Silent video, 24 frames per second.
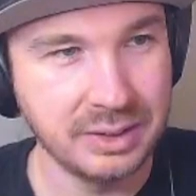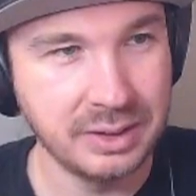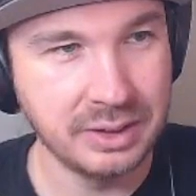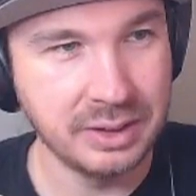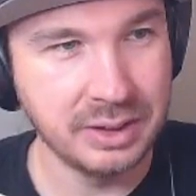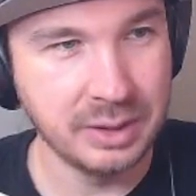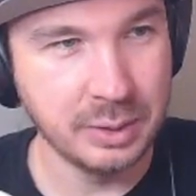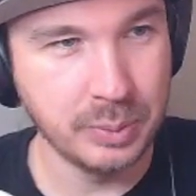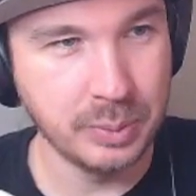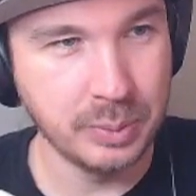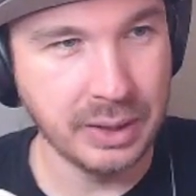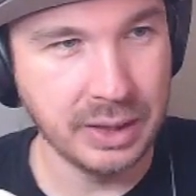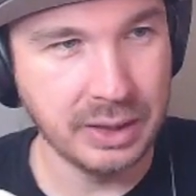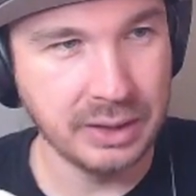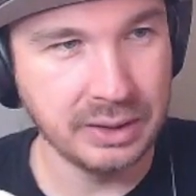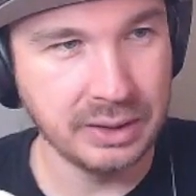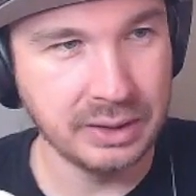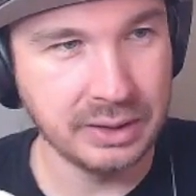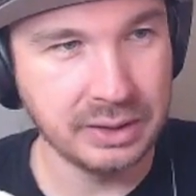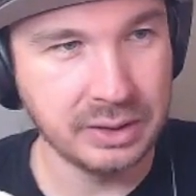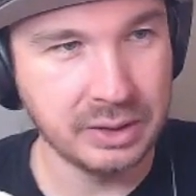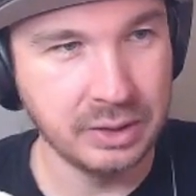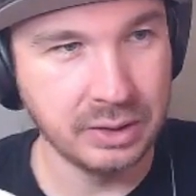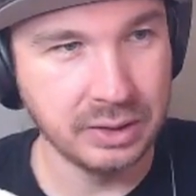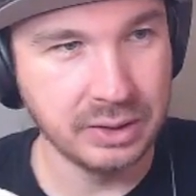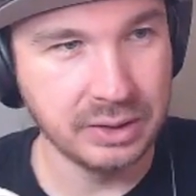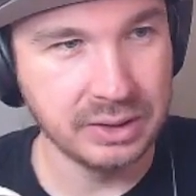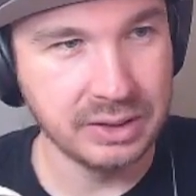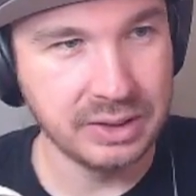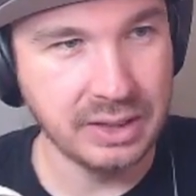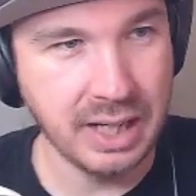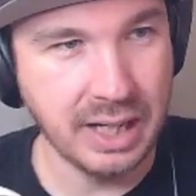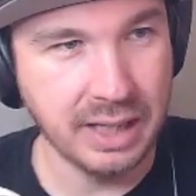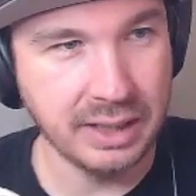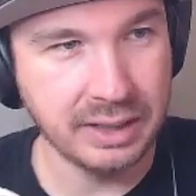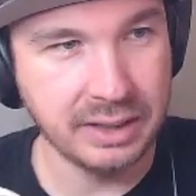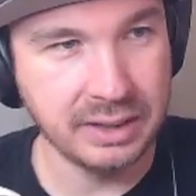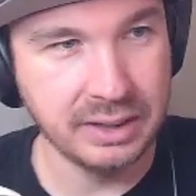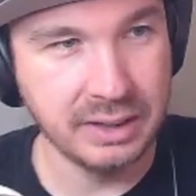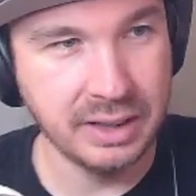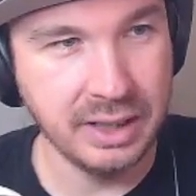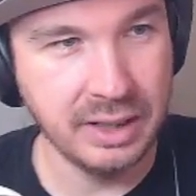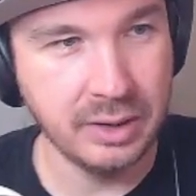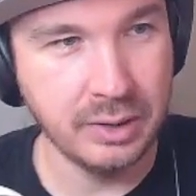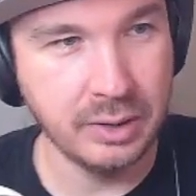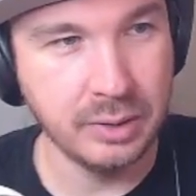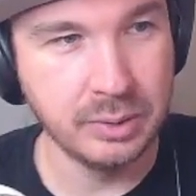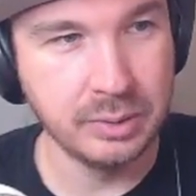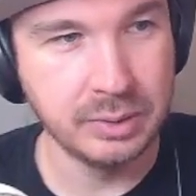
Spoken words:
is what I like to call a deck, and now,